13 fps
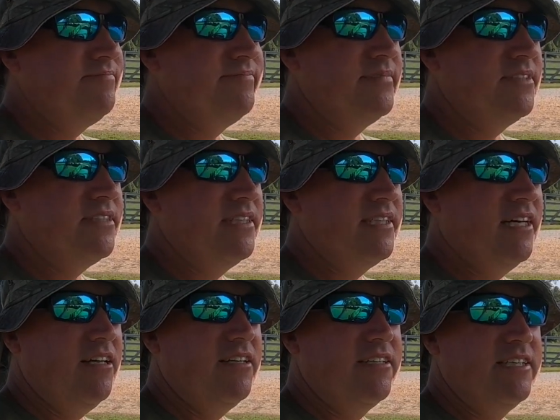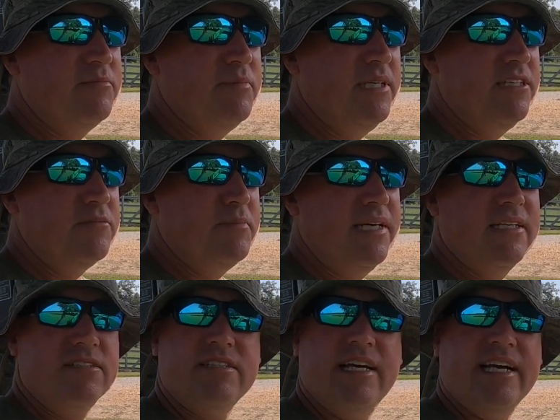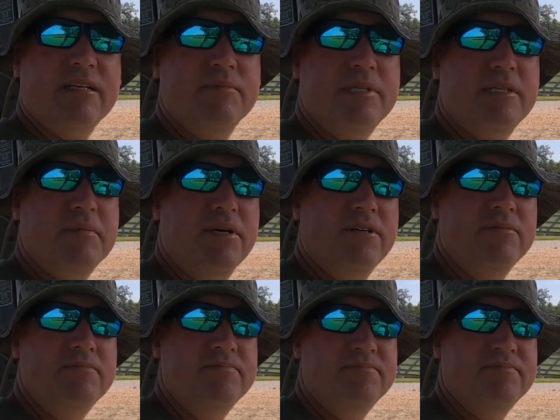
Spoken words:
let's get to hauling these bales back and stacking them in the barn.